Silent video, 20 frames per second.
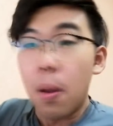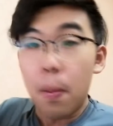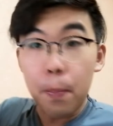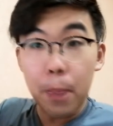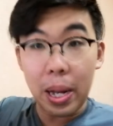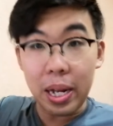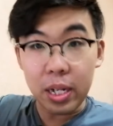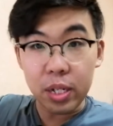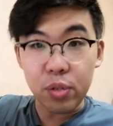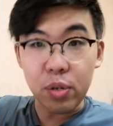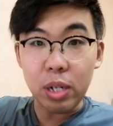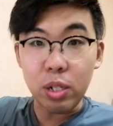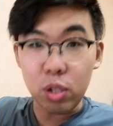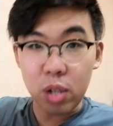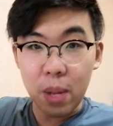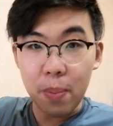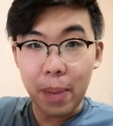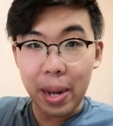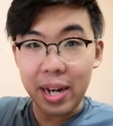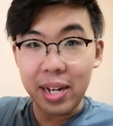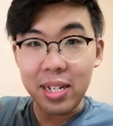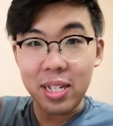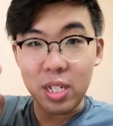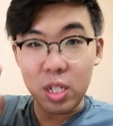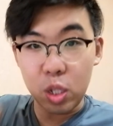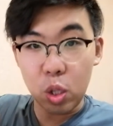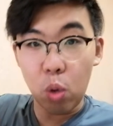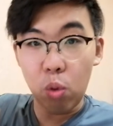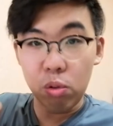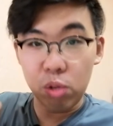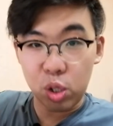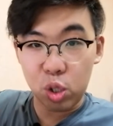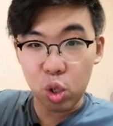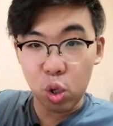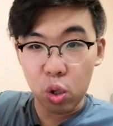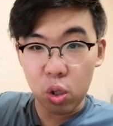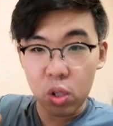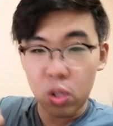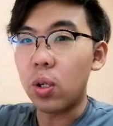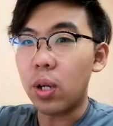But a tarantula bite is no
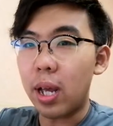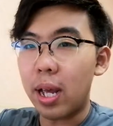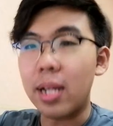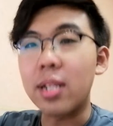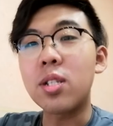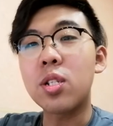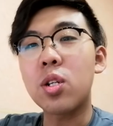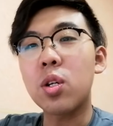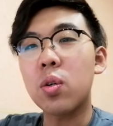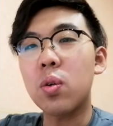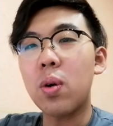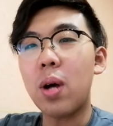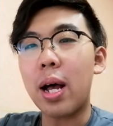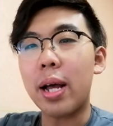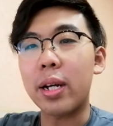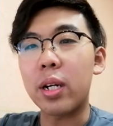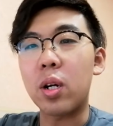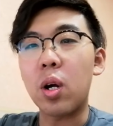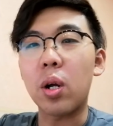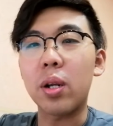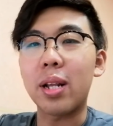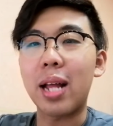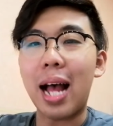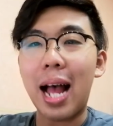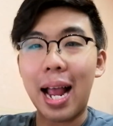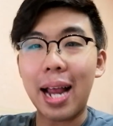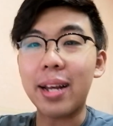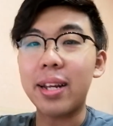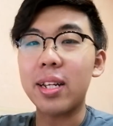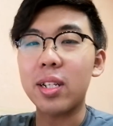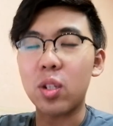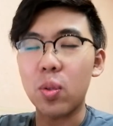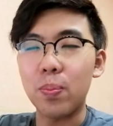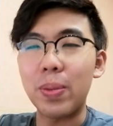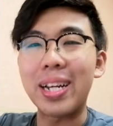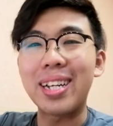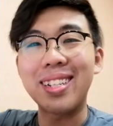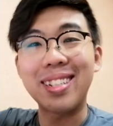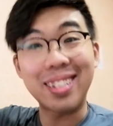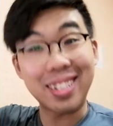joke. And so I got the idea to
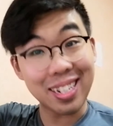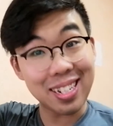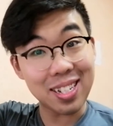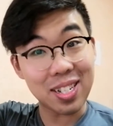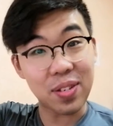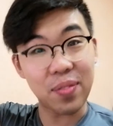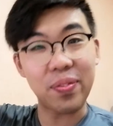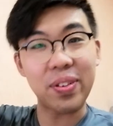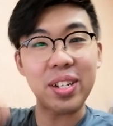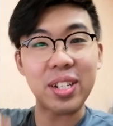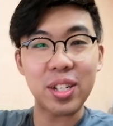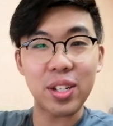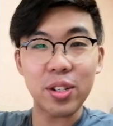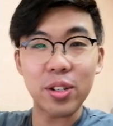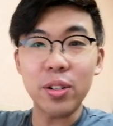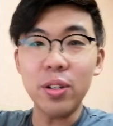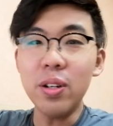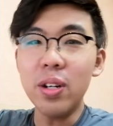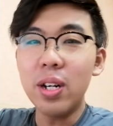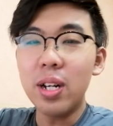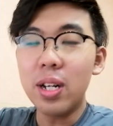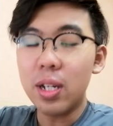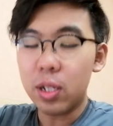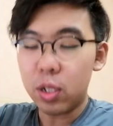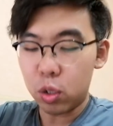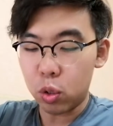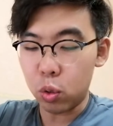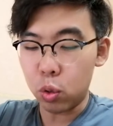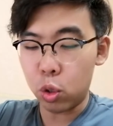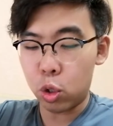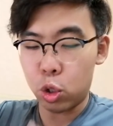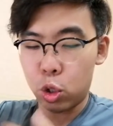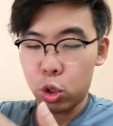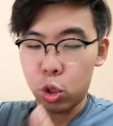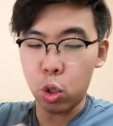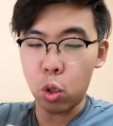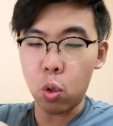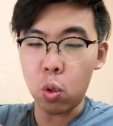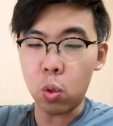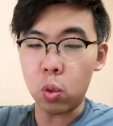make this video to
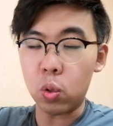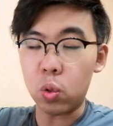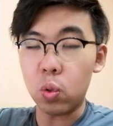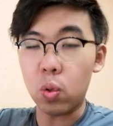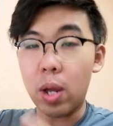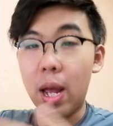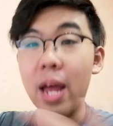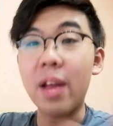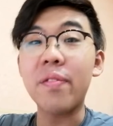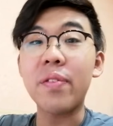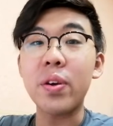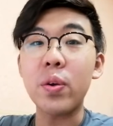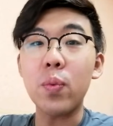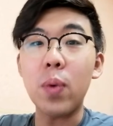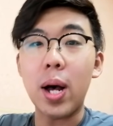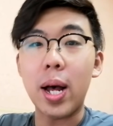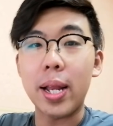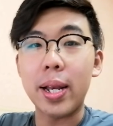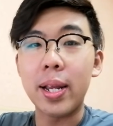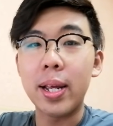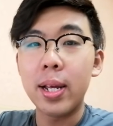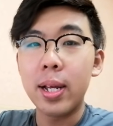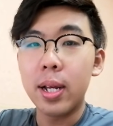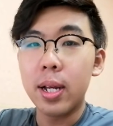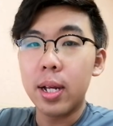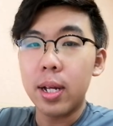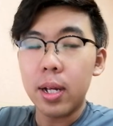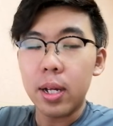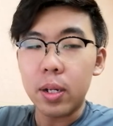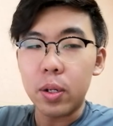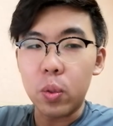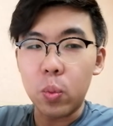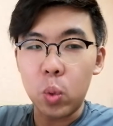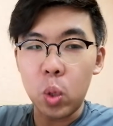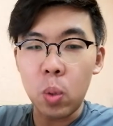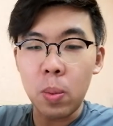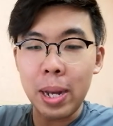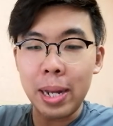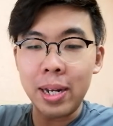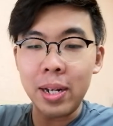show to everyone
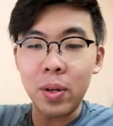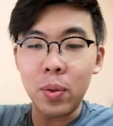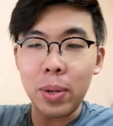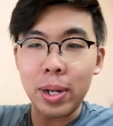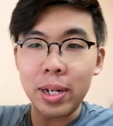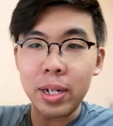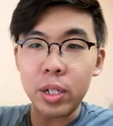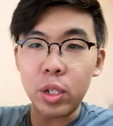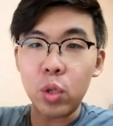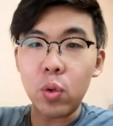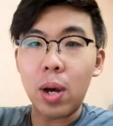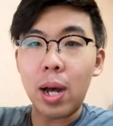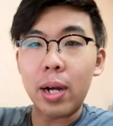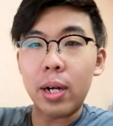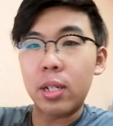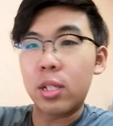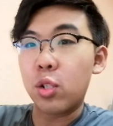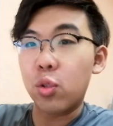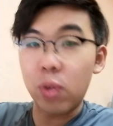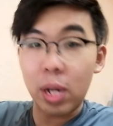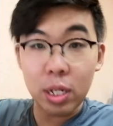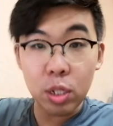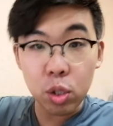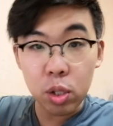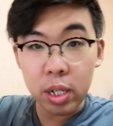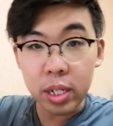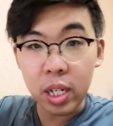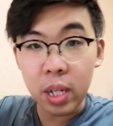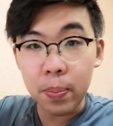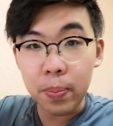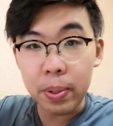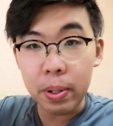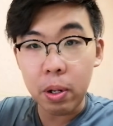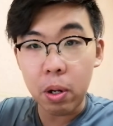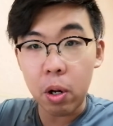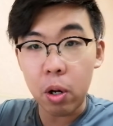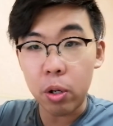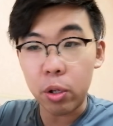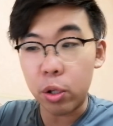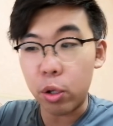no matter whether you are a tarantula keeper
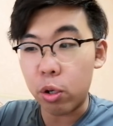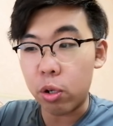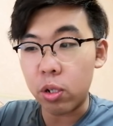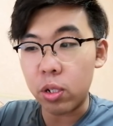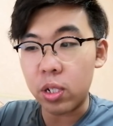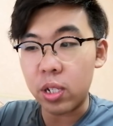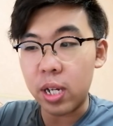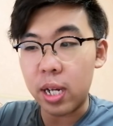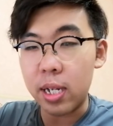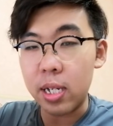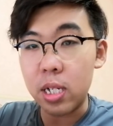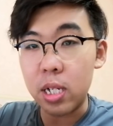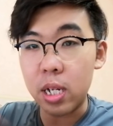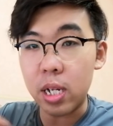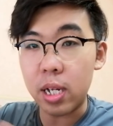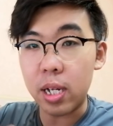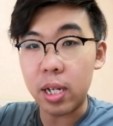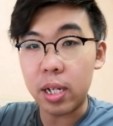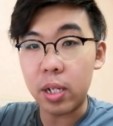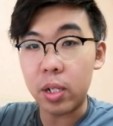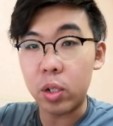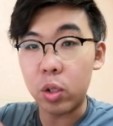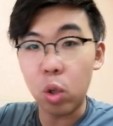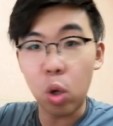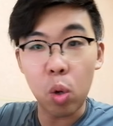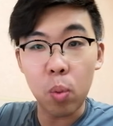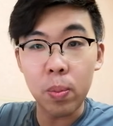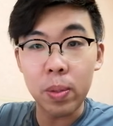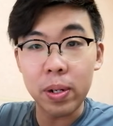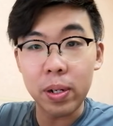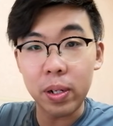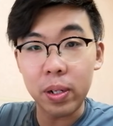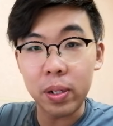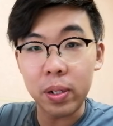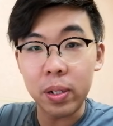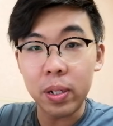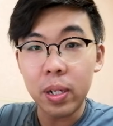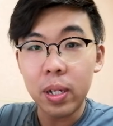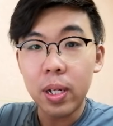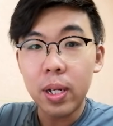or you're just a
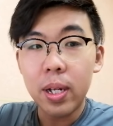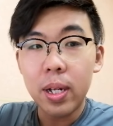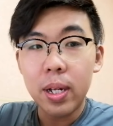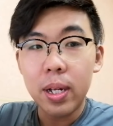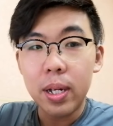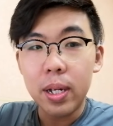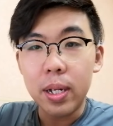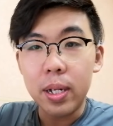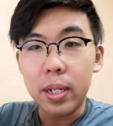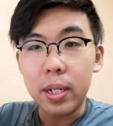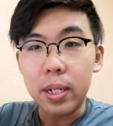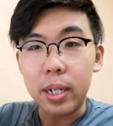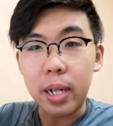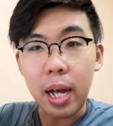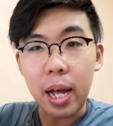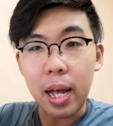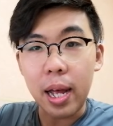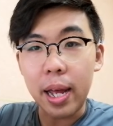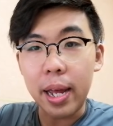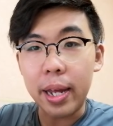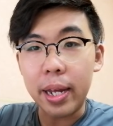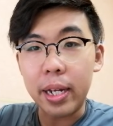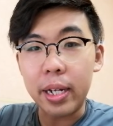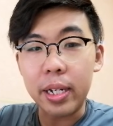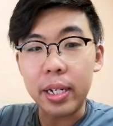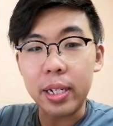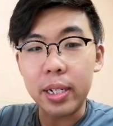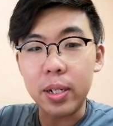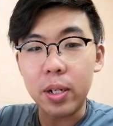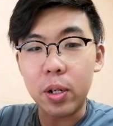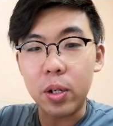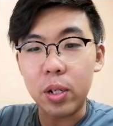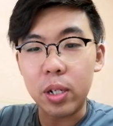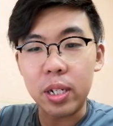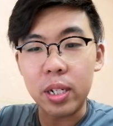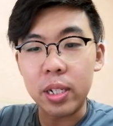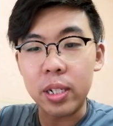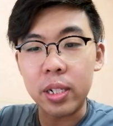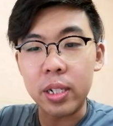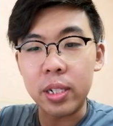normal guy or
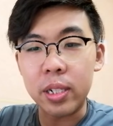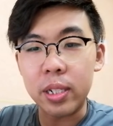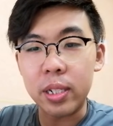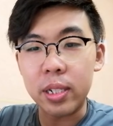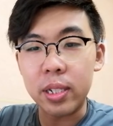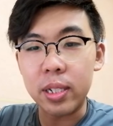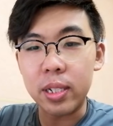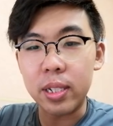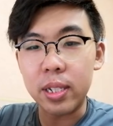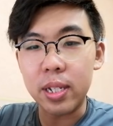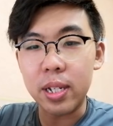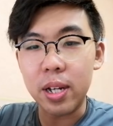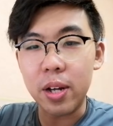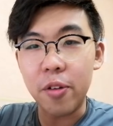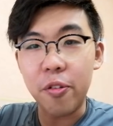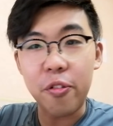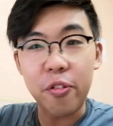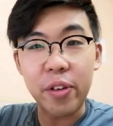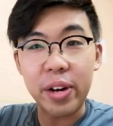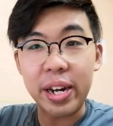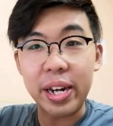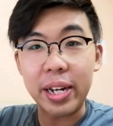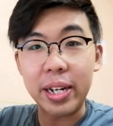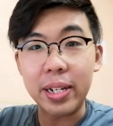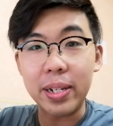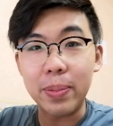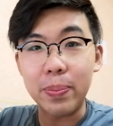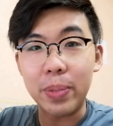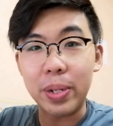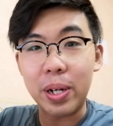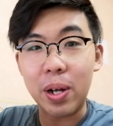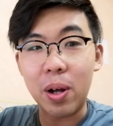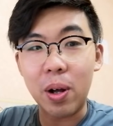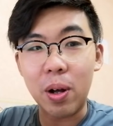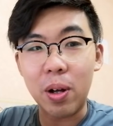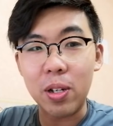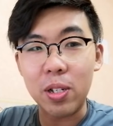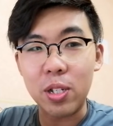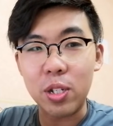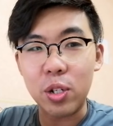girl afraid
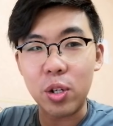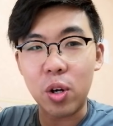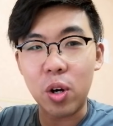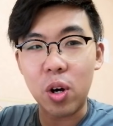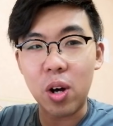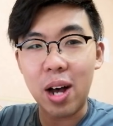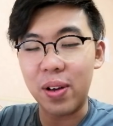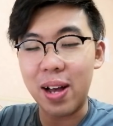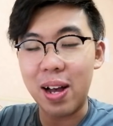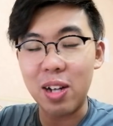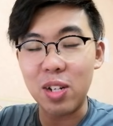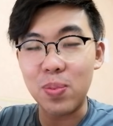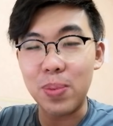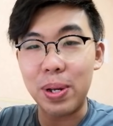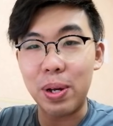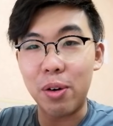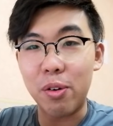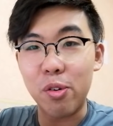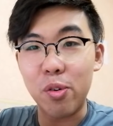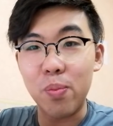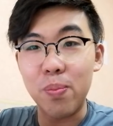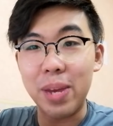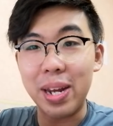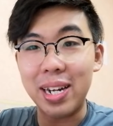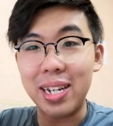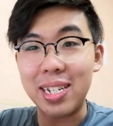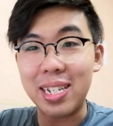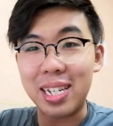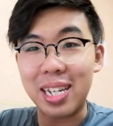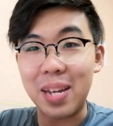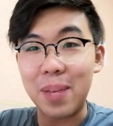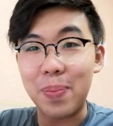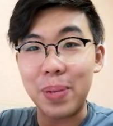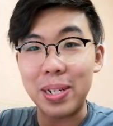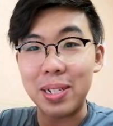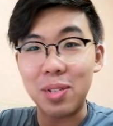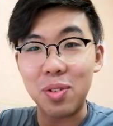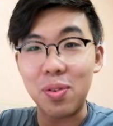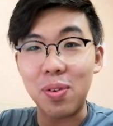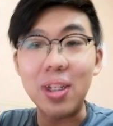because your housemate or roommate is
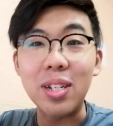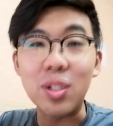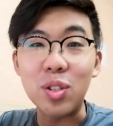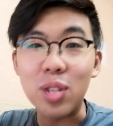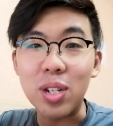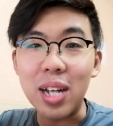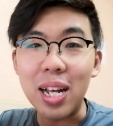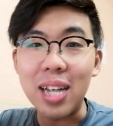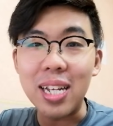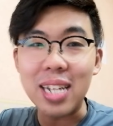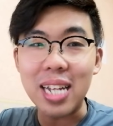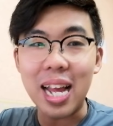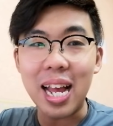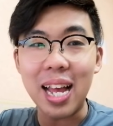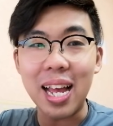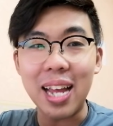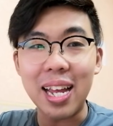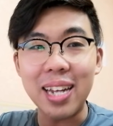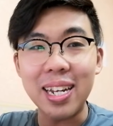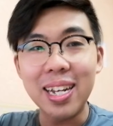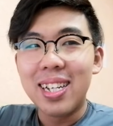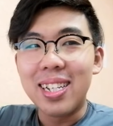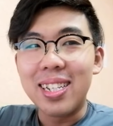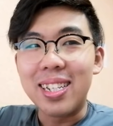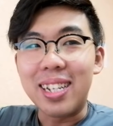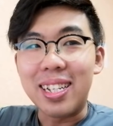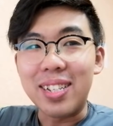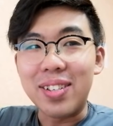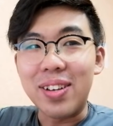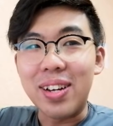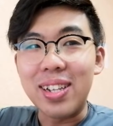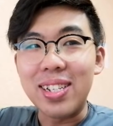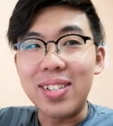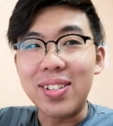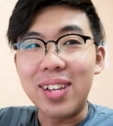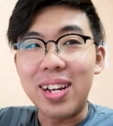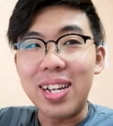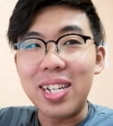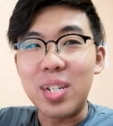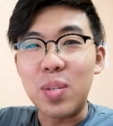keeping tarantulas and their
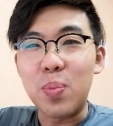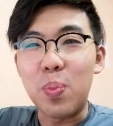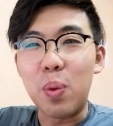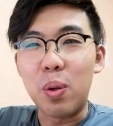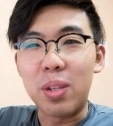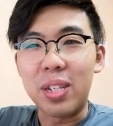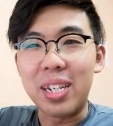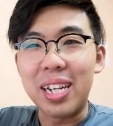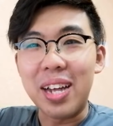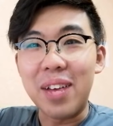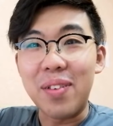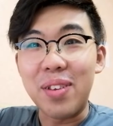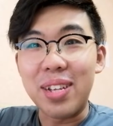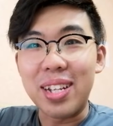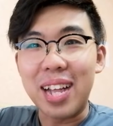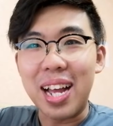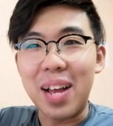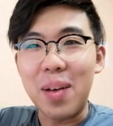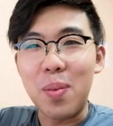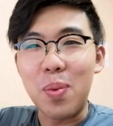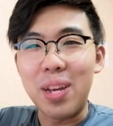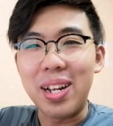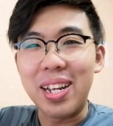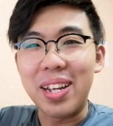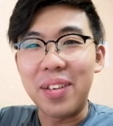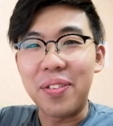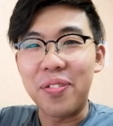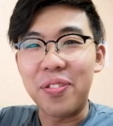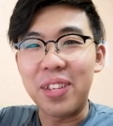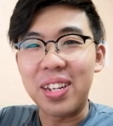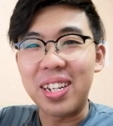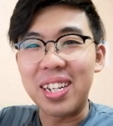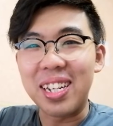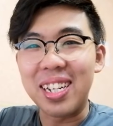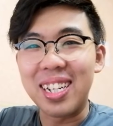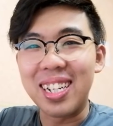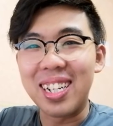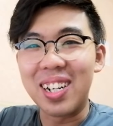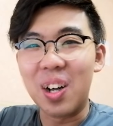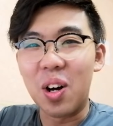tarantula is bolting every time when they feed
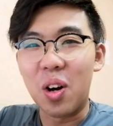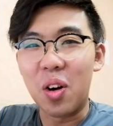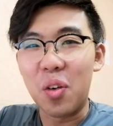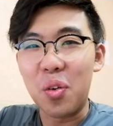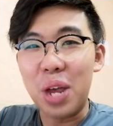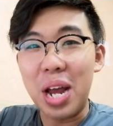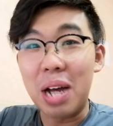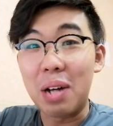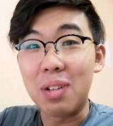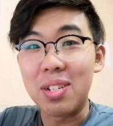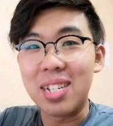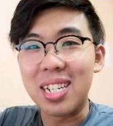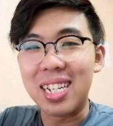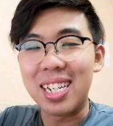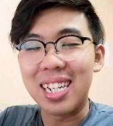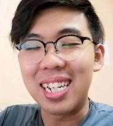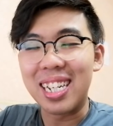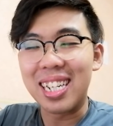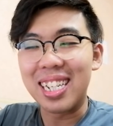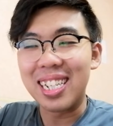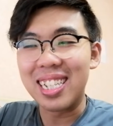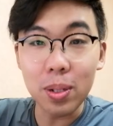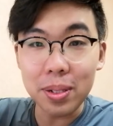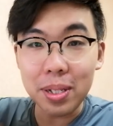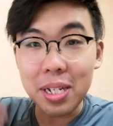it or rehousing it.